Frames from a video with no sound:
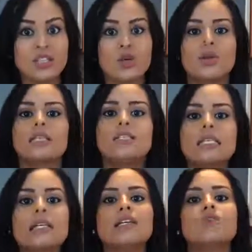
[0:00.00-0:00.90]
So this
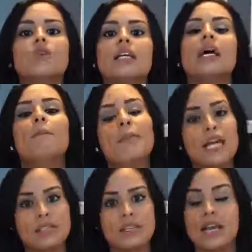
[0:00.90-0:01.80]
tea is really
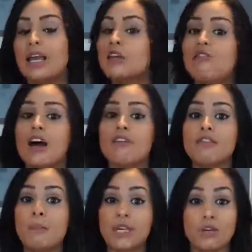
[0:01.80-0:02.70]
amazing.
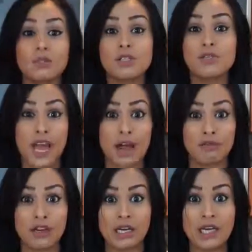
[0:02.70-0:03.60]
85 milligrams of
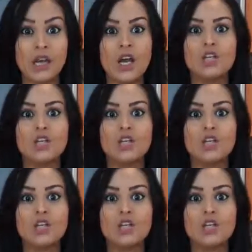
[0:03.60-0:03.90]
caffeine.